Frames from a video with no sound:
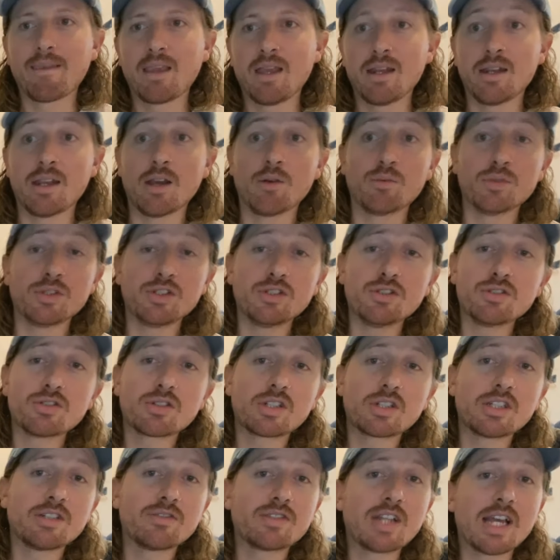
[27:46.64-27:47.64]
now, it would
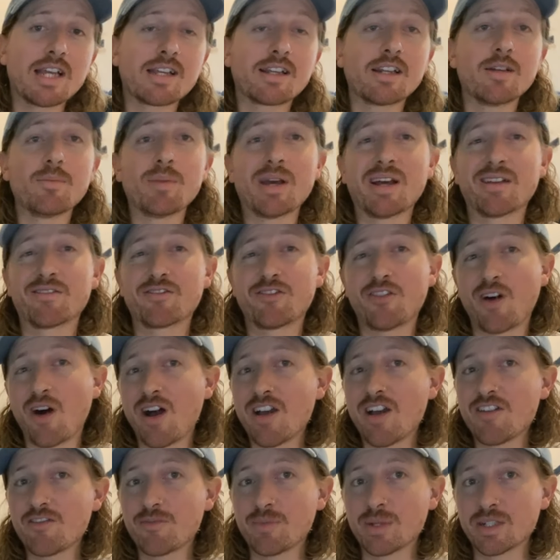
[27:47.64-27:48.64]
usually have taken about
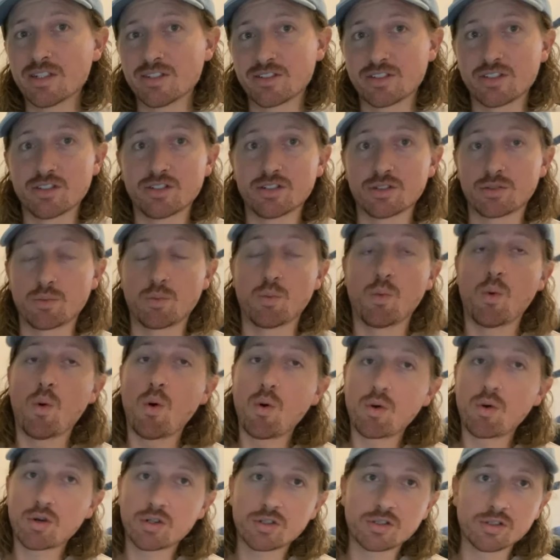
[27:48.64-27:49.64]
5 minutes to just walk